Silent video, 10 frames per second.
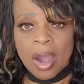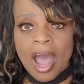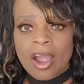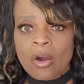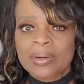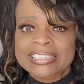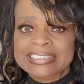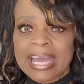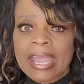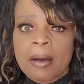I always
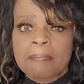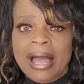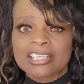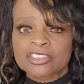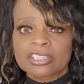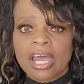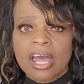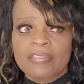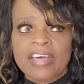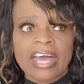say, imagine
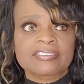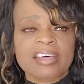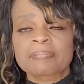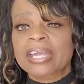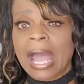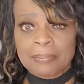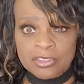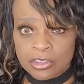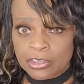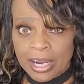that something
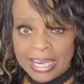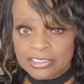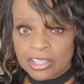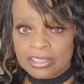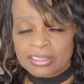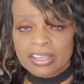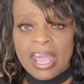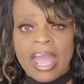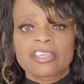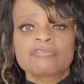happens to your agent
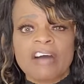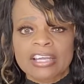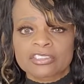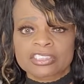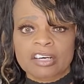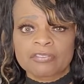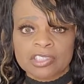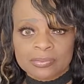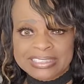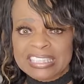and you find yourself
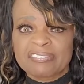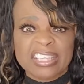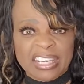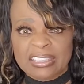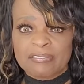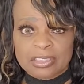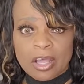on the receiving end of a